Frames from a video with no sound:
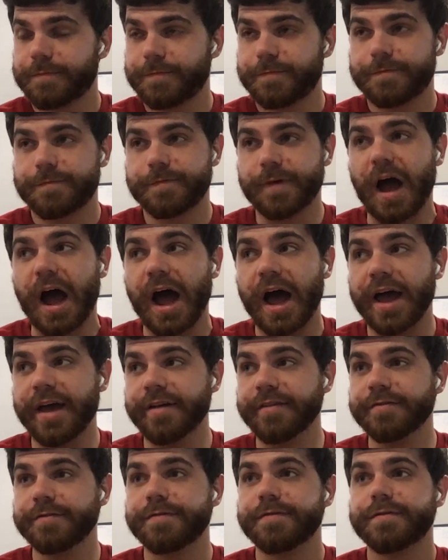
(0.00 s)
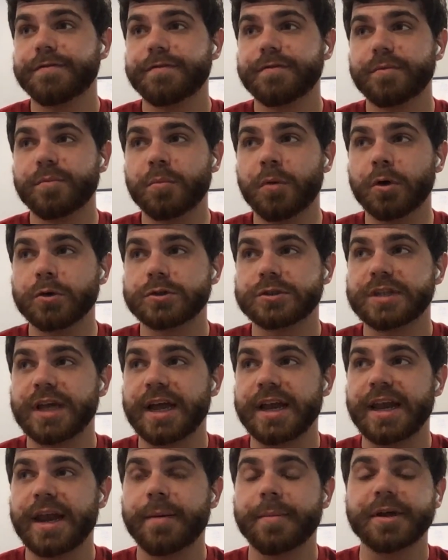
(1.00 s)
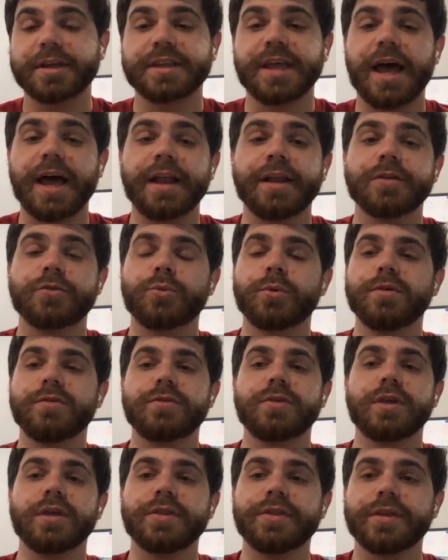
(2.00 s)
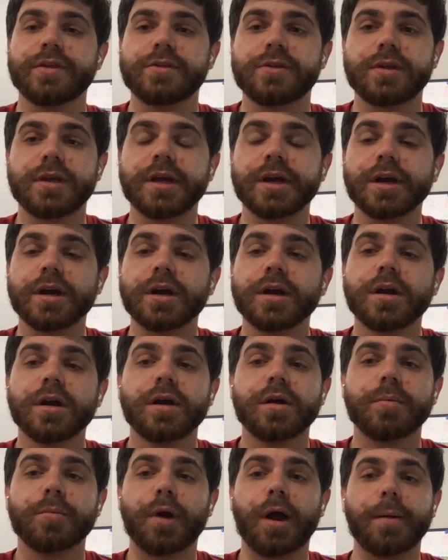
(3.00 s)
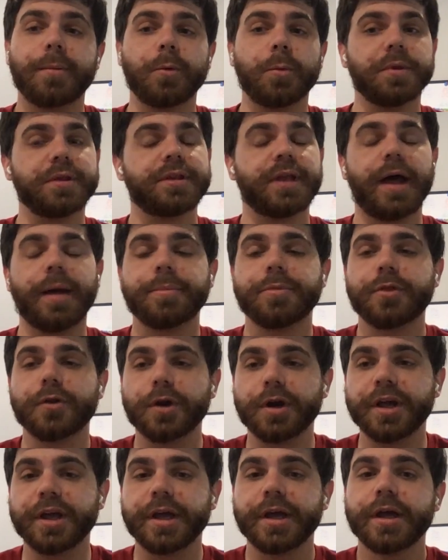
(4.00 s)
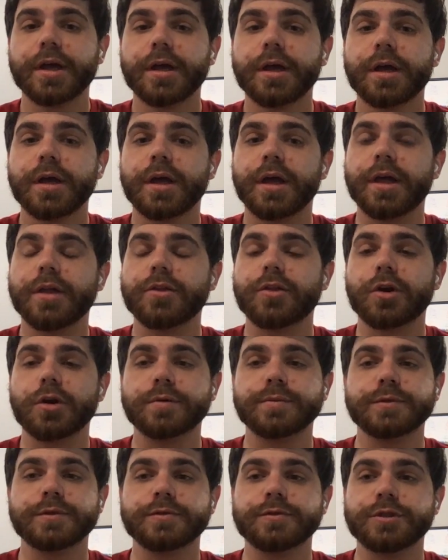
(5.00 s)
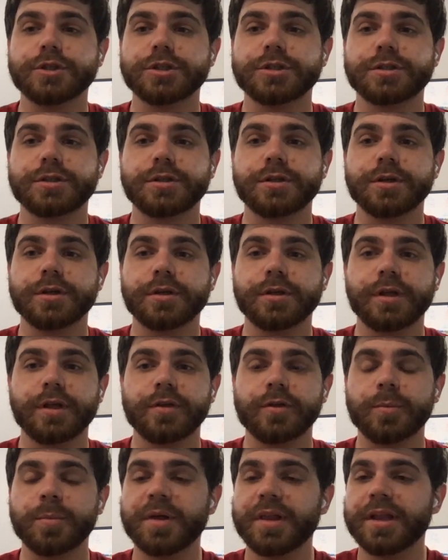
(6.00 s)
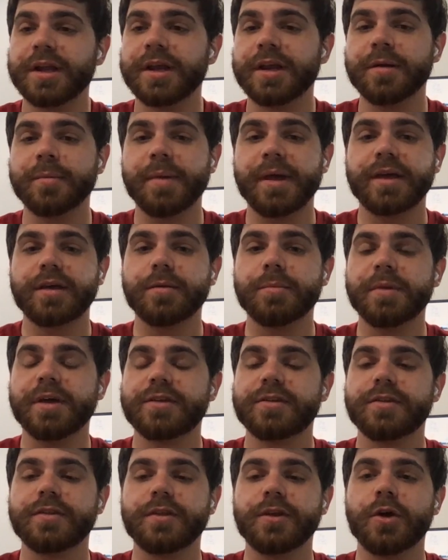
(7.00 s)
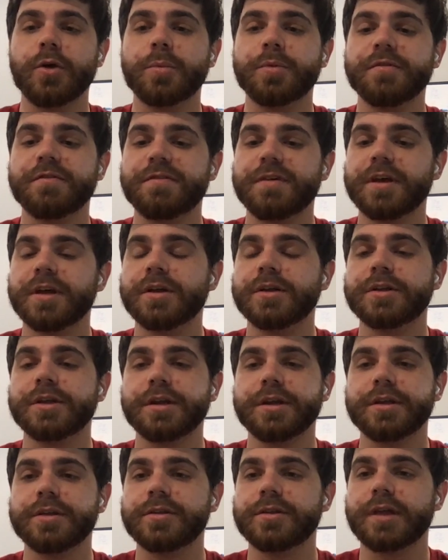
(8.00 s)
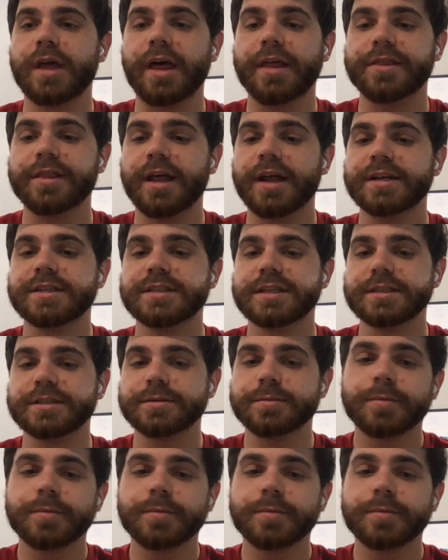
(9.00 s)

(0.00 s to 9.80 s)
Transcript: five most dynamic talents we've seen this year, probably top three in terms of just the, his ability to make you miss in the open field and his athleticism.